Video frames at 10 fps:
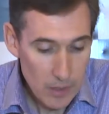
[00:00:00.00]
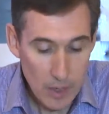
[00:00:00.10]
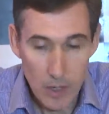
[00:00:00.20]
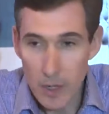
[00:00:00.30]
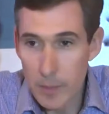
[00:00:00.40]

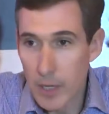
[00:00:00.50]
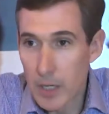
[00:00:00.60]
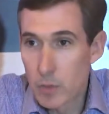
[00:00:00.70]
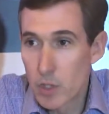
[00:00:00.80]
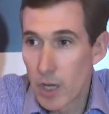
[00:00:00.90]
Uh, my
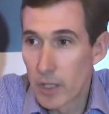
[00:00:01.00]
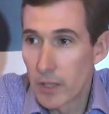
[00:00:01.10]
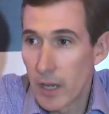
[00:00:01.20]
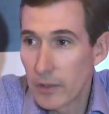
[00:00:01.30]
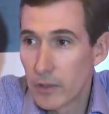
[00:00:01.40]
name is John
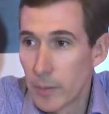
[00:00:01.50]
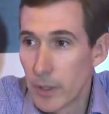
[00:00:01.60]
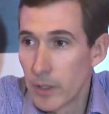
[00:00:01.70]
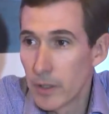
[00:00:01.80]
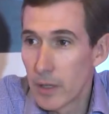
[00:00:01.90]

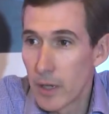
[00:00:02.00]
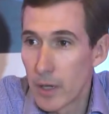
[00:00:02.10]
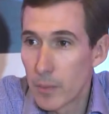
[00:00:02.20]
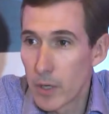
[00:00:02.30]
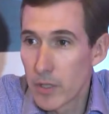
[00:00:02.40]
Castleman,
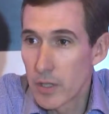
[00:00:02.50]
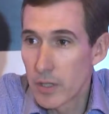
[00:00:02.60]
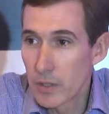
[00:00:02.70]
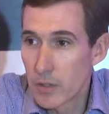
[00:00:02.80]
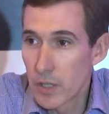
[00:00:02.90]
uh,
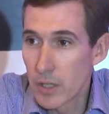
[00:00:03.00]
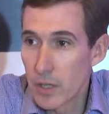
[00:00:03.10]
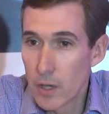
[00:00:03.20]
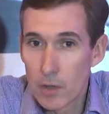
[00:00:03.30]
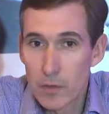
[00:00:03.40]
President and C
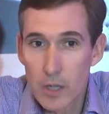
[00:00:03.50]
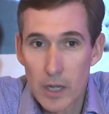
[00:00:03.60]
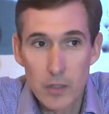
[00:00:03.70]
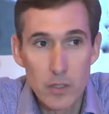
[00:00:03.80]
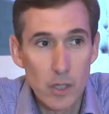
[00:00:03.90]
E O of
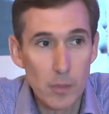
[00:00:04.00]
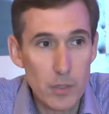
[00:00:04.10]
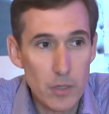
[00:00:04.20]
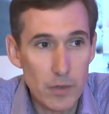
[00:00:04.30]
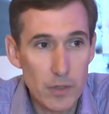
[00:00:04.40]
Alliance Global
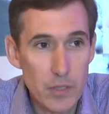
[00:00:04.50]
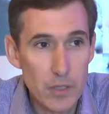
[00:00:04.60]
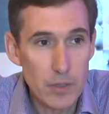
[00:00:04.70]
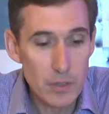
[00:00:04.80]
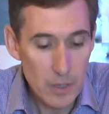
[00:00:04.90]

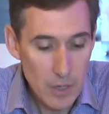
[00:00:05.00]
Services.